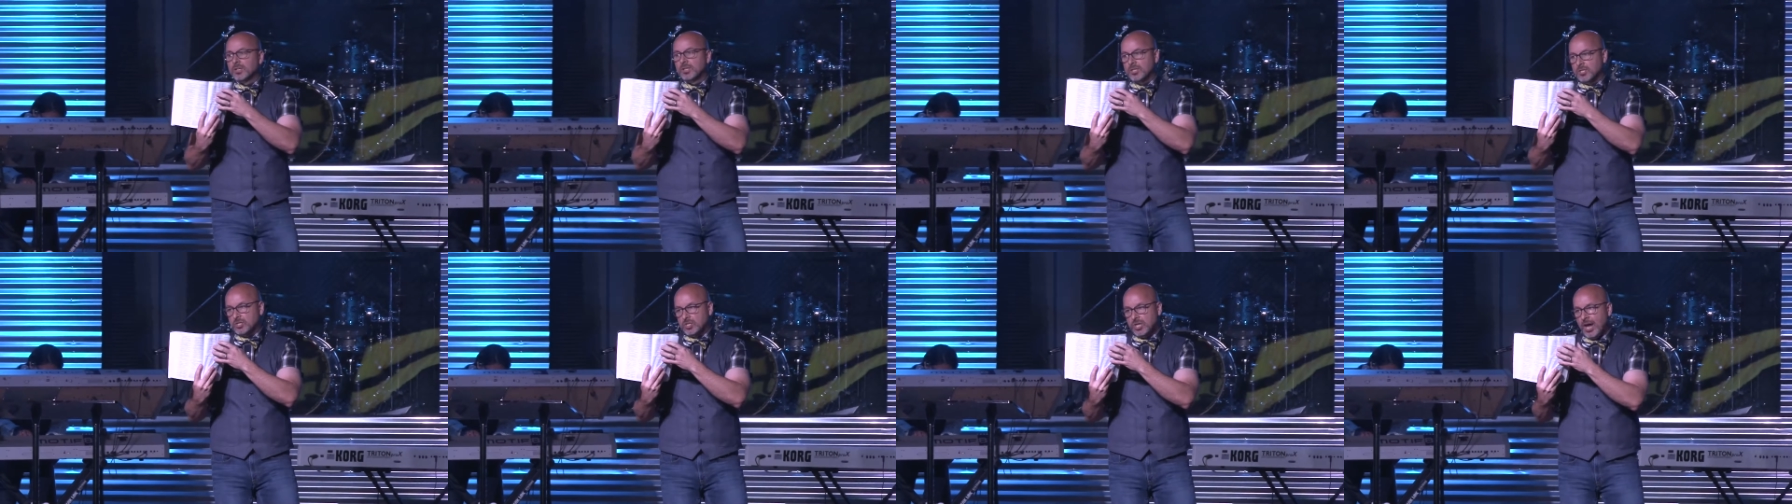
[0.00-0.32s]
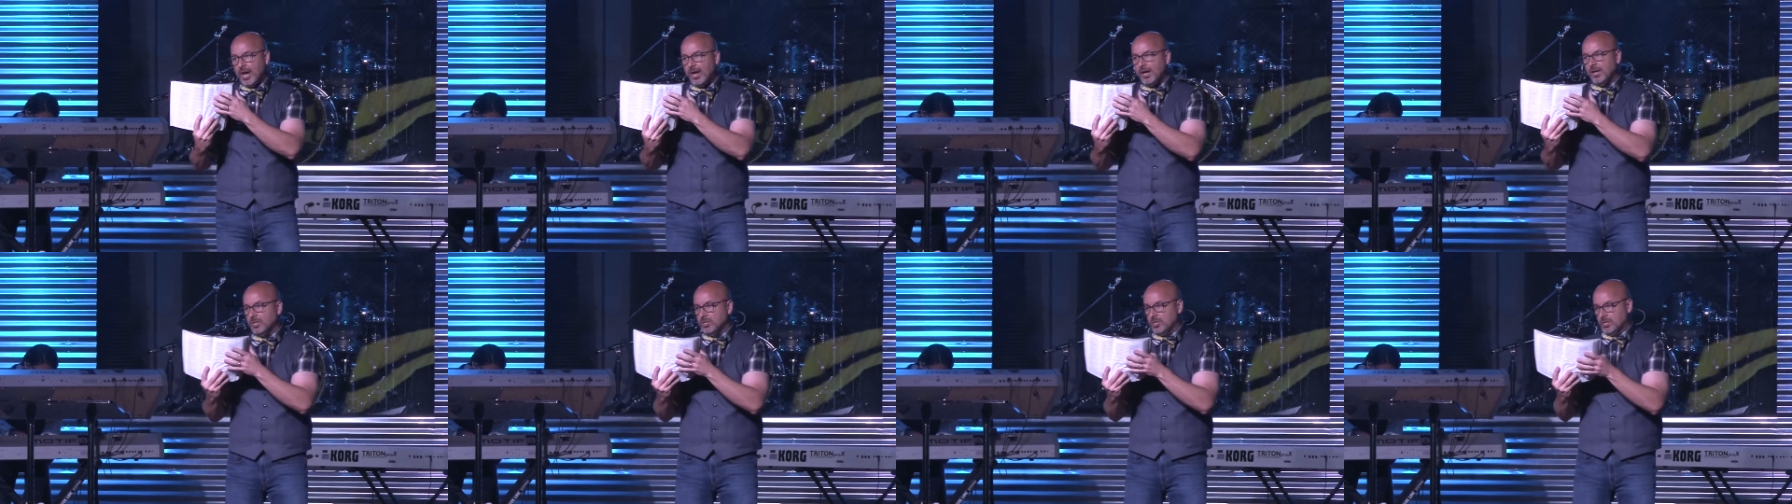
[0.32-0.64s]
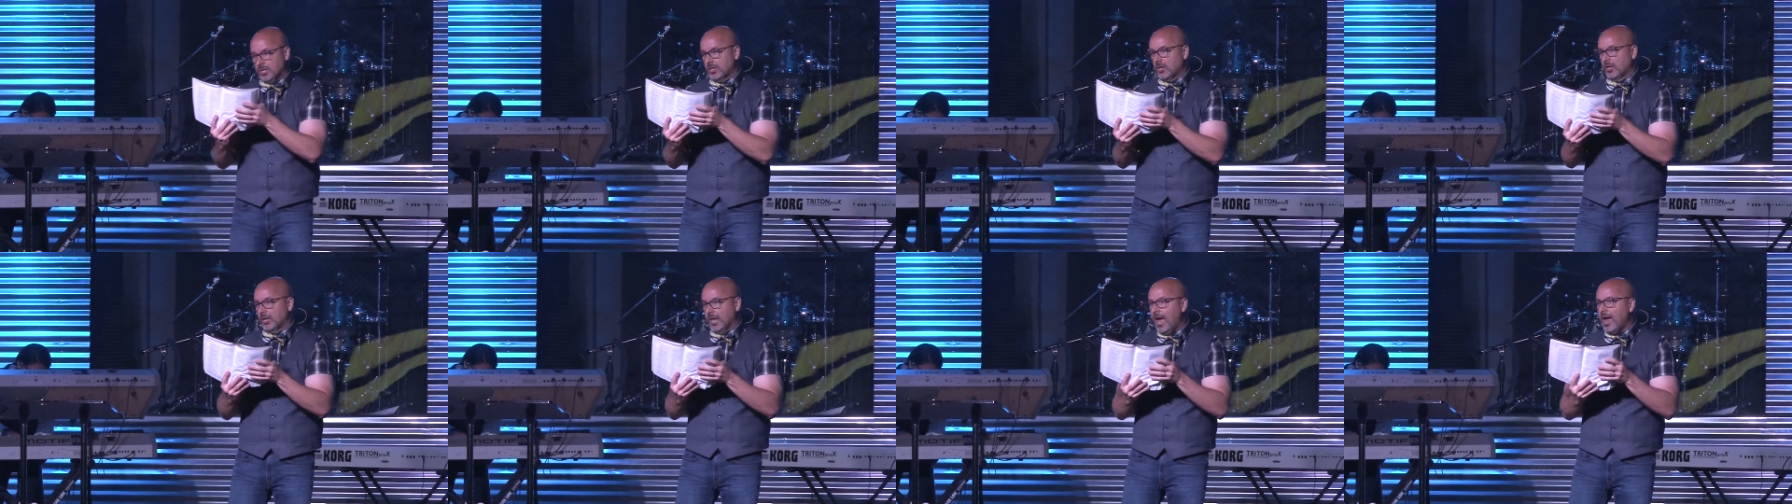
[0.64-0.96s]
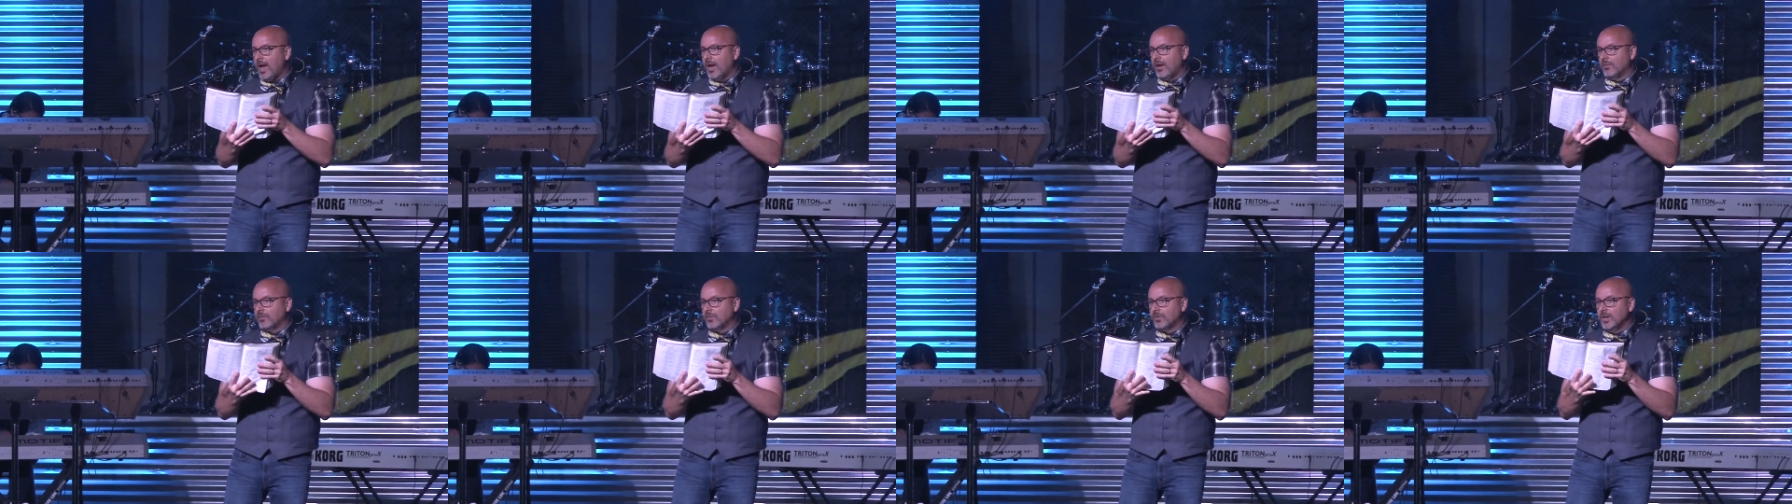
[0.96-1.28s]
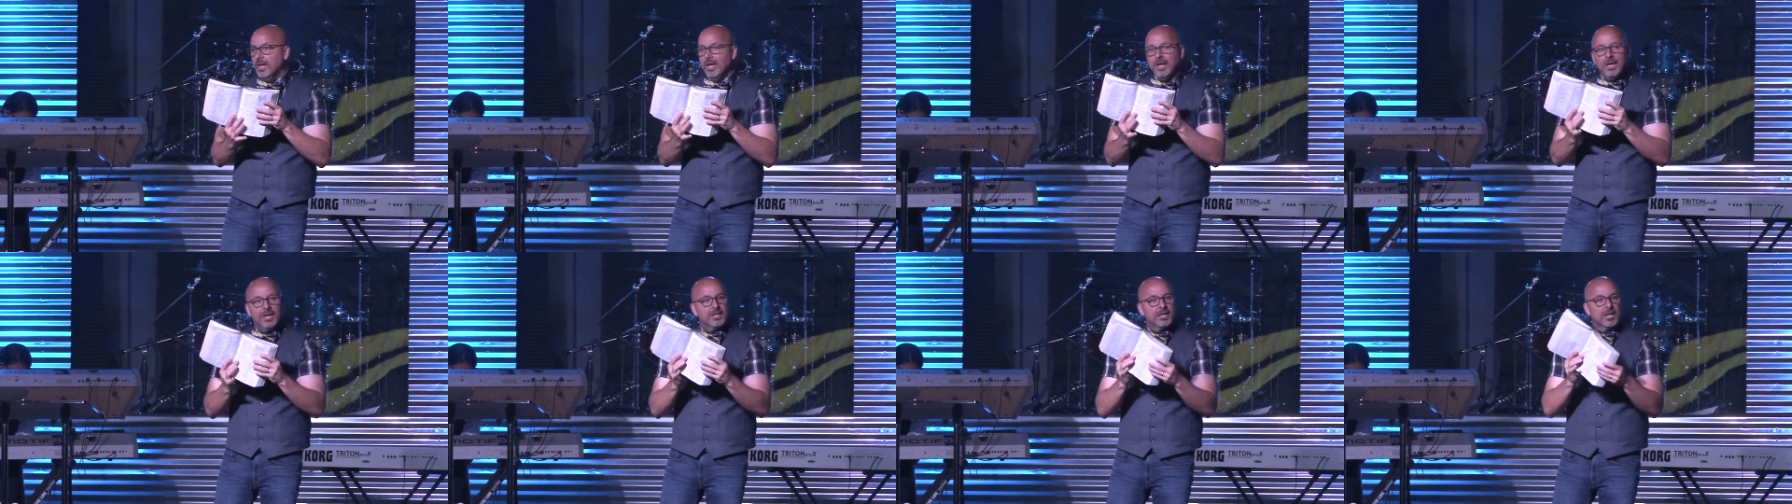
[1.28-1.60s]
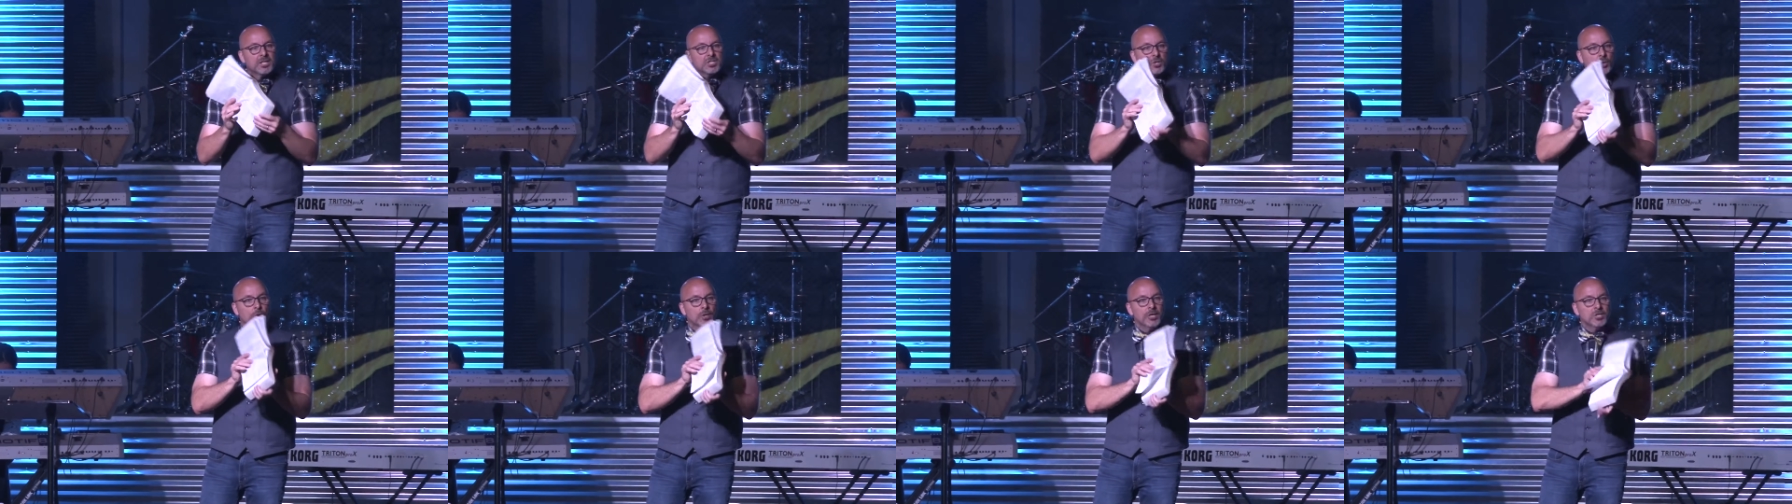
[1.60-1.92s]
going to change in our life. And
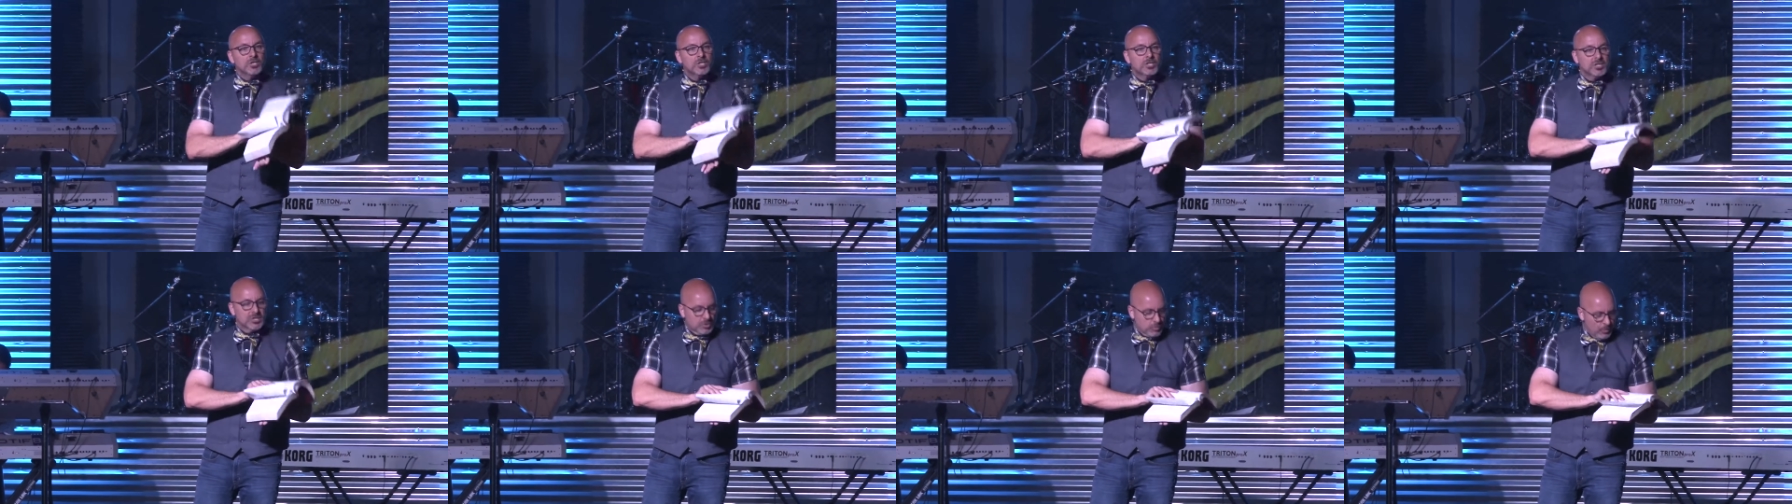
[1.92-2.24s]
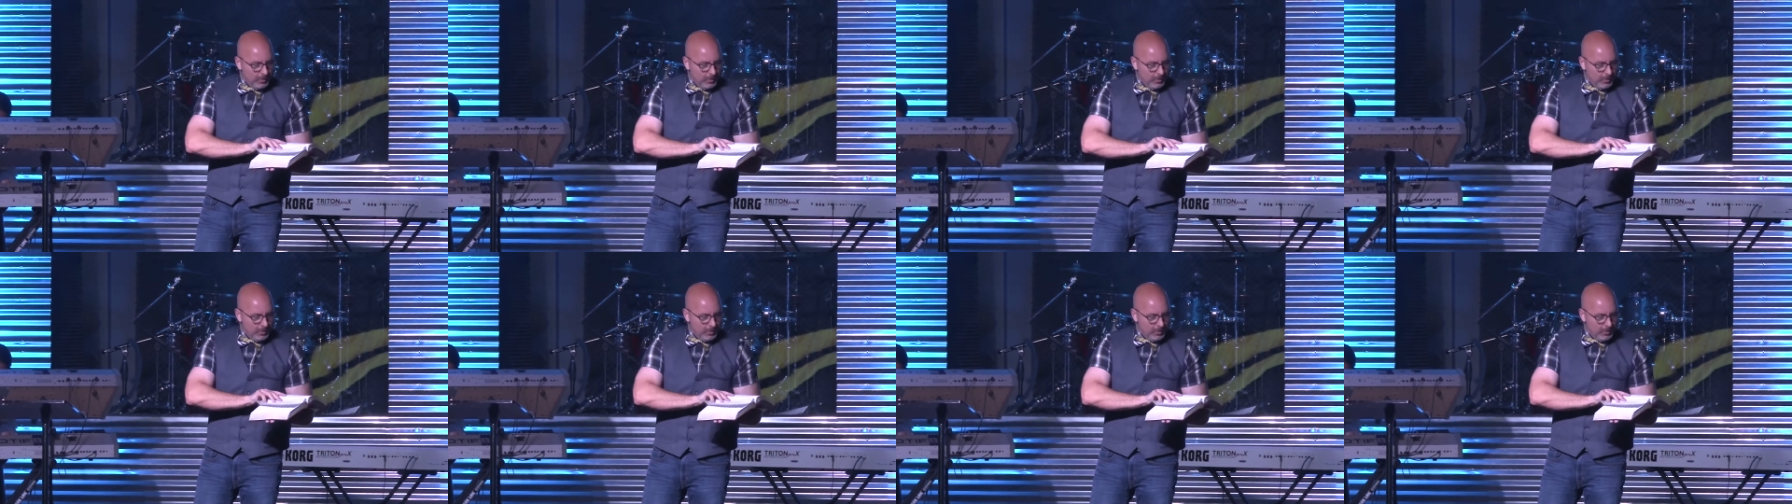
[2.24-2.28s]
as Christians,